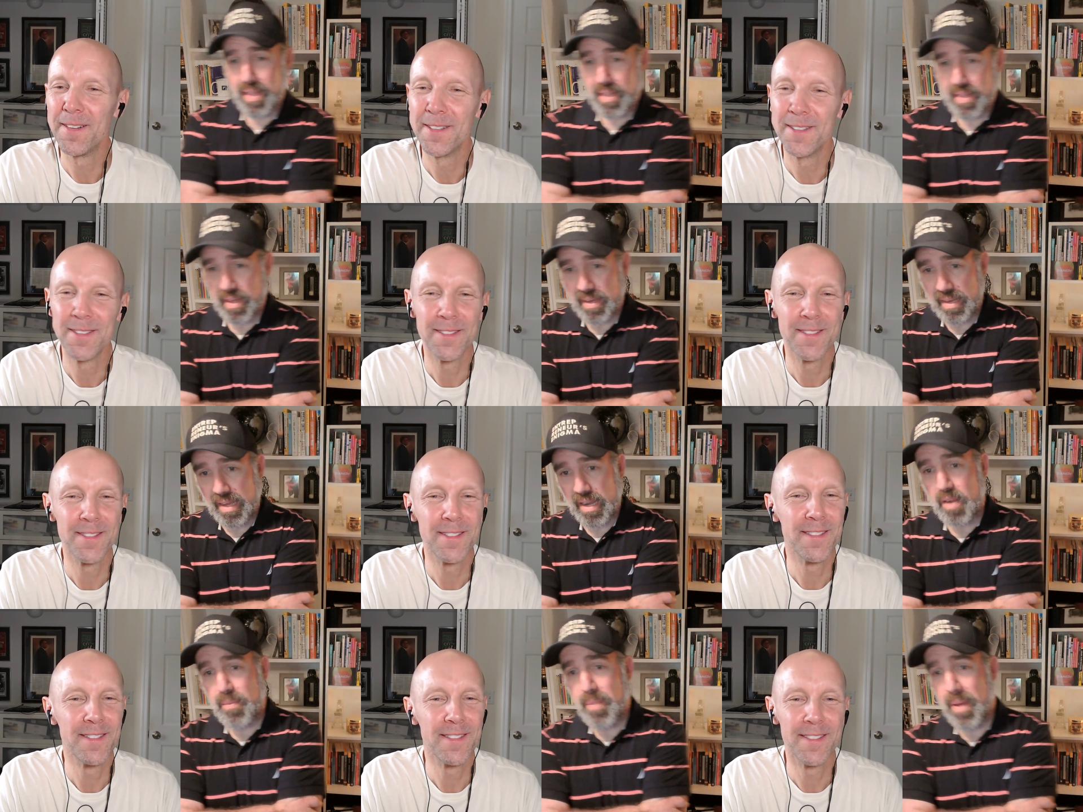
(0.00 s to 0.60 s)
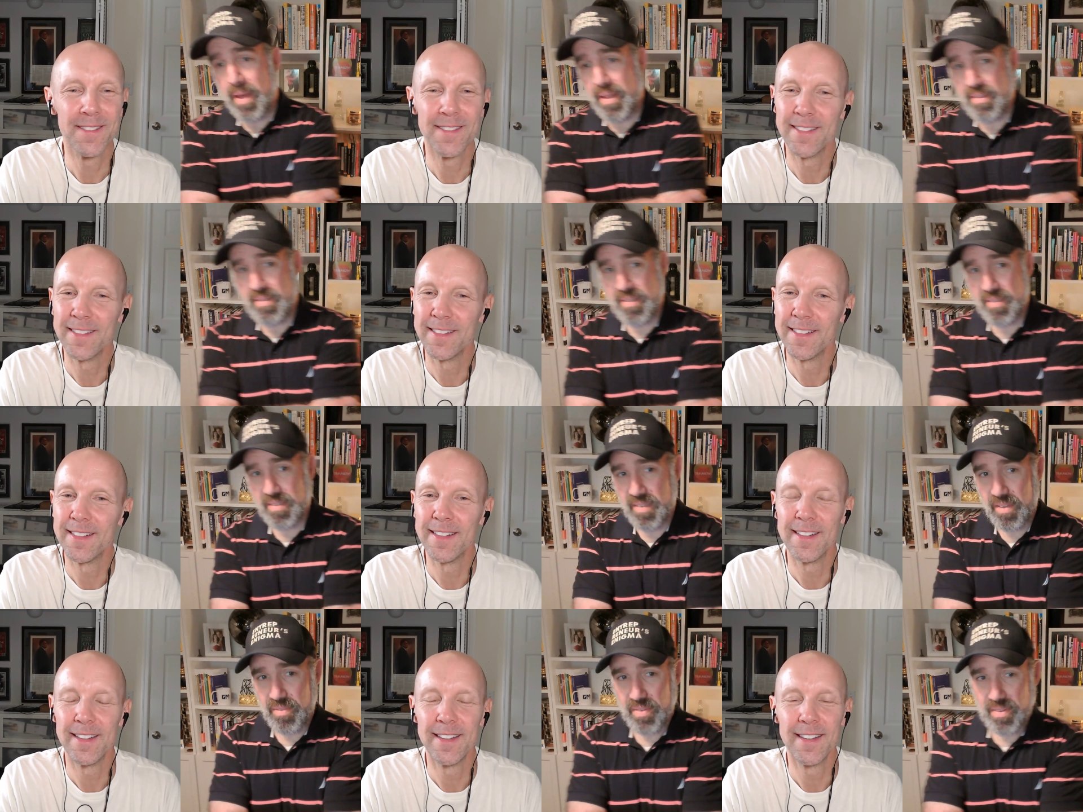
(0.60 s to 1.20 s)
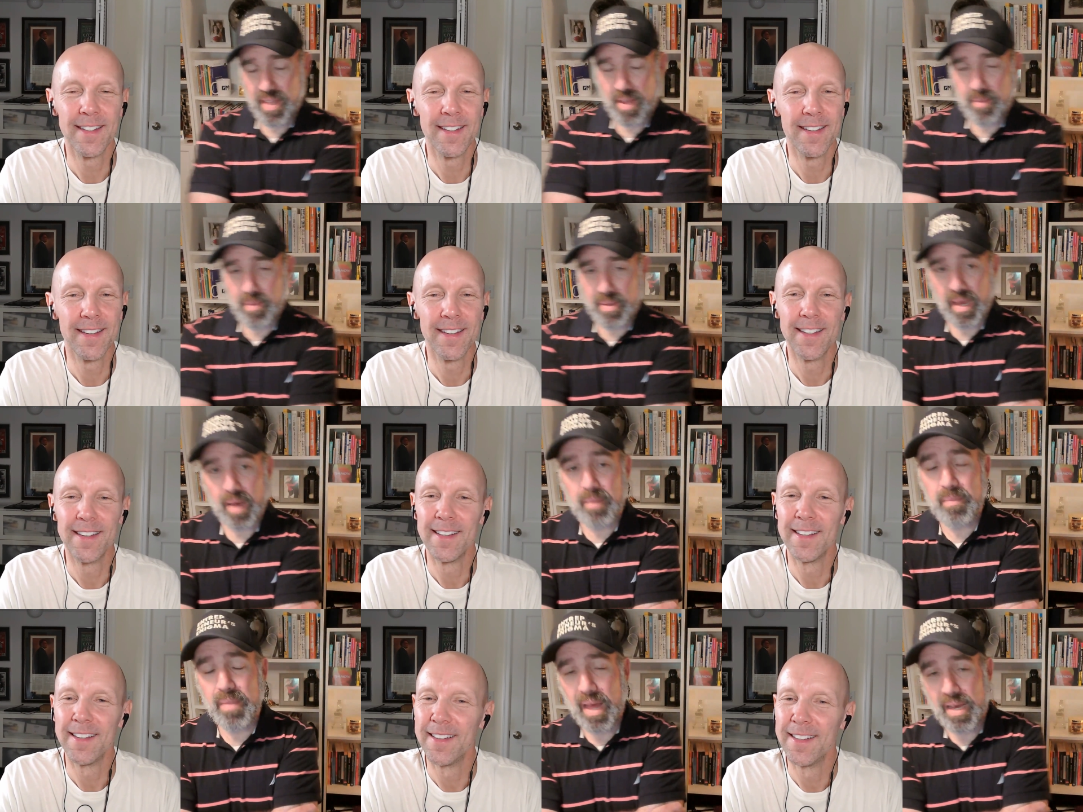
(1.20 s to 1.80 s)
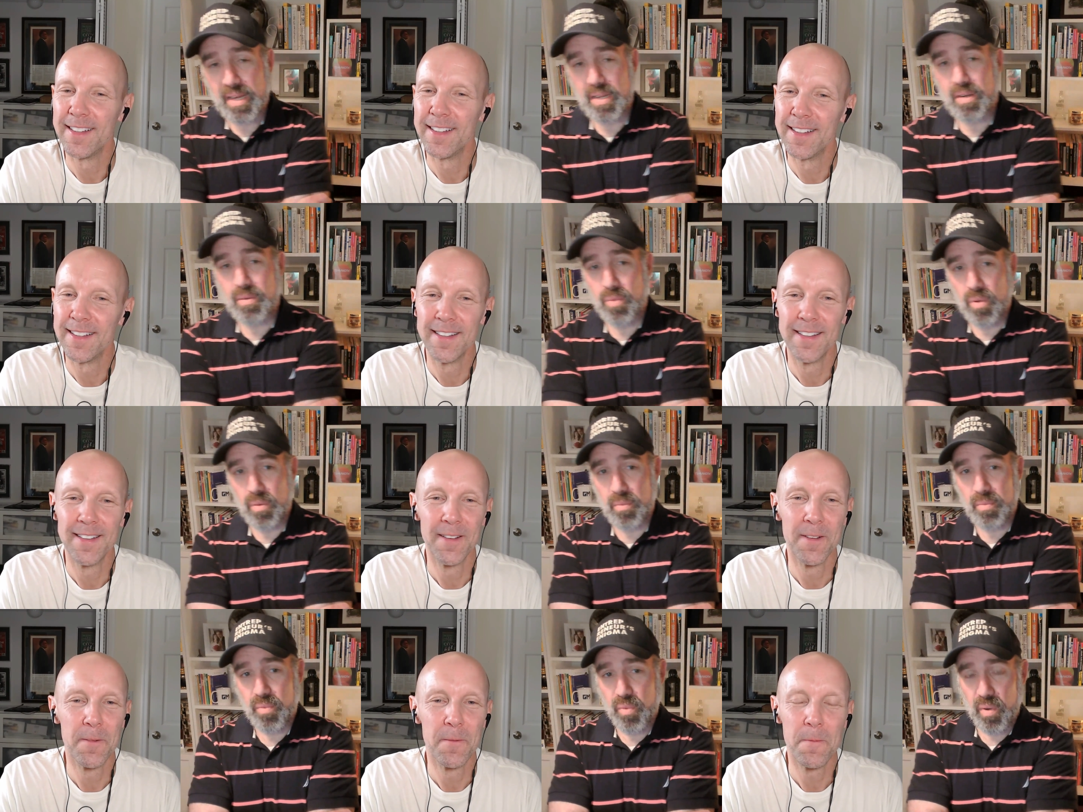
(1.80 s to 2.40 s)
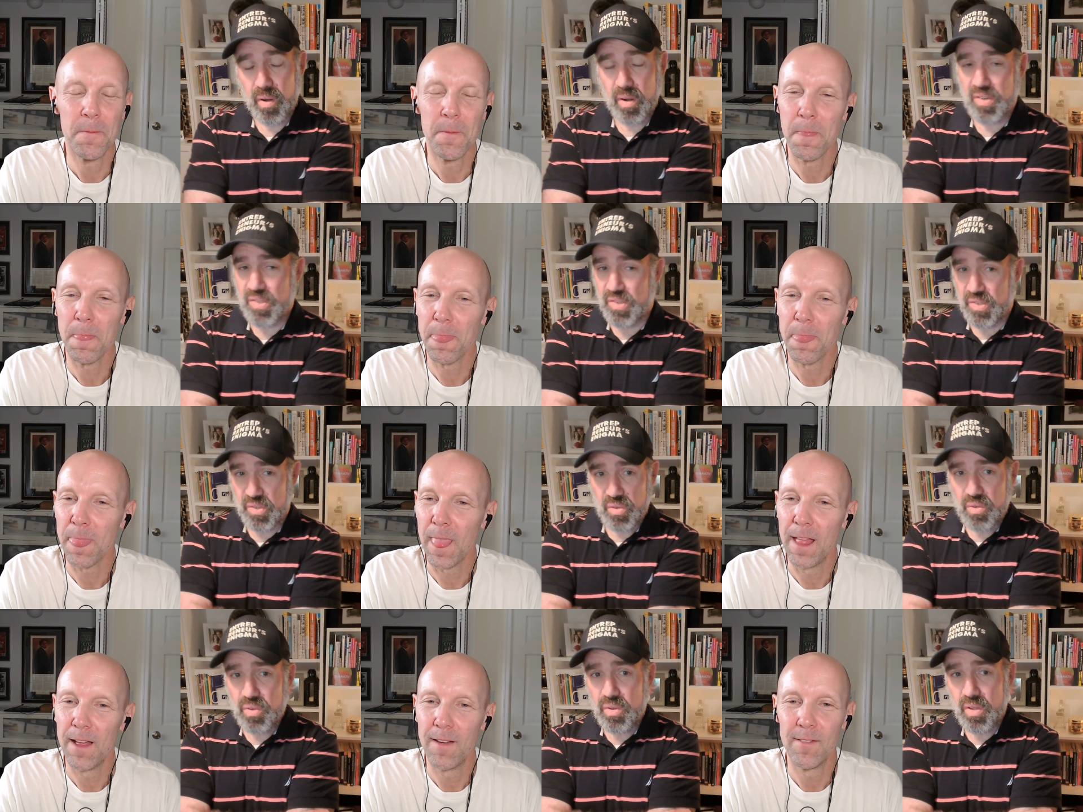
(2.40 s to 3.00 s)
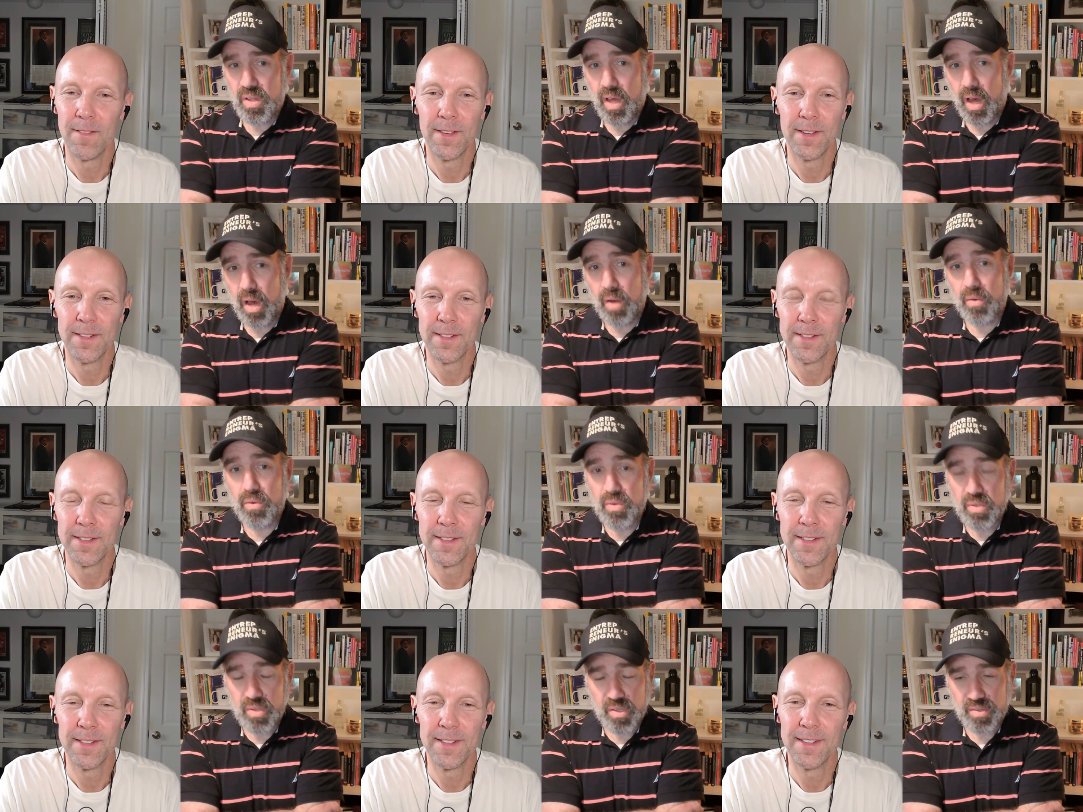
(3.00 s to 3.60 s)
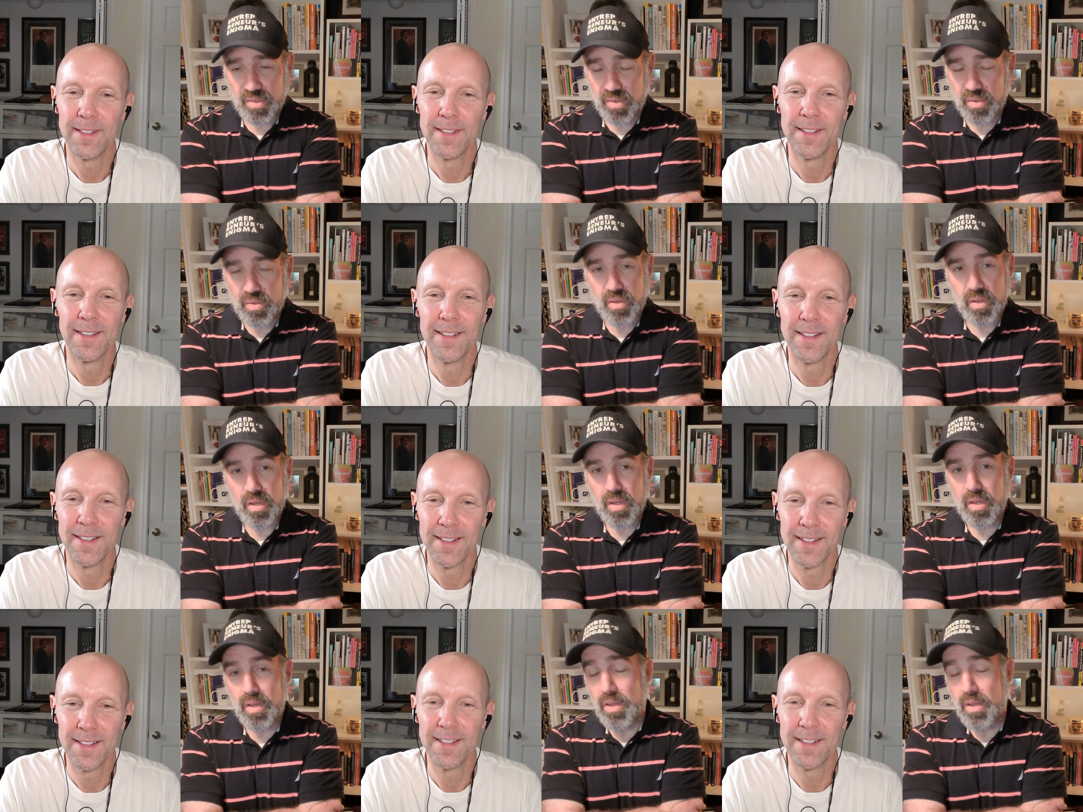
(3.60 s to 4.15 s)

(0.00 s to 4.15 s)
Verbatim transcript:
Speaker 1: and carry pens and stuff like that i'm like i'm not gonna wear a suit i'll ruin the suit